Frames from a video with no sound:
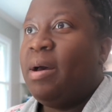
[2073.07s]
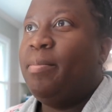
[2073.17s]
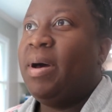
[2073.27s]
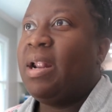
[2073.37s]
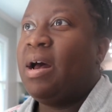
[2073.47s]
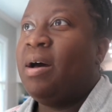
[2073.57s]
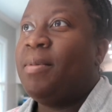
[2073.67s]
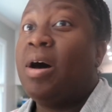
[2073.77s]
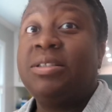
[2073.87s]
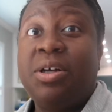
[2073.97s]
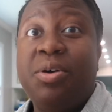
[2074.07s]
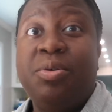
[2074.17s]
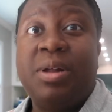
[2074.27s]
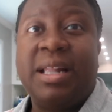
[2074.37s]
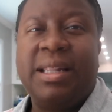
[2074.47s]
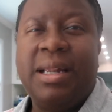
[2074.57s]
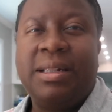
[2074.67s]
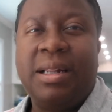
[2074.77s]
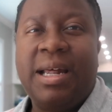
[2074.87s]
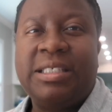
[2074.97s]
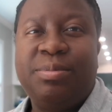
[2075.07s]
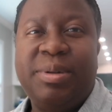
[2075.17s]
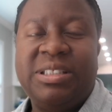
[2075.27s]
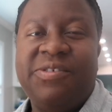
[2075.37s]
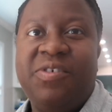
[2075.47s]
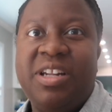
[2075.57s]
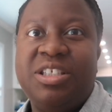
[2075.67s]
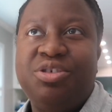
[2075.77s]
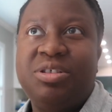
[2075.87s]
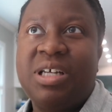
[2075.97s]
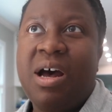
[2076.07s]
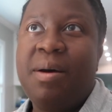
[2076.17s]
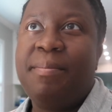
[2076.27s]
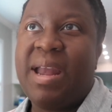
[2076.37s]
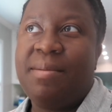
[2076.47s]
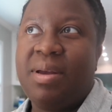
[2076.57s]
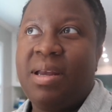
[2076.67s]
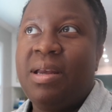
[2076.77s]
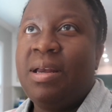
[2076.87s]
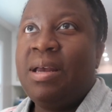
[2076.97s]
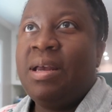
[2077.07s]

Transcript: But also, I think the last piece of footage you saw, maybe,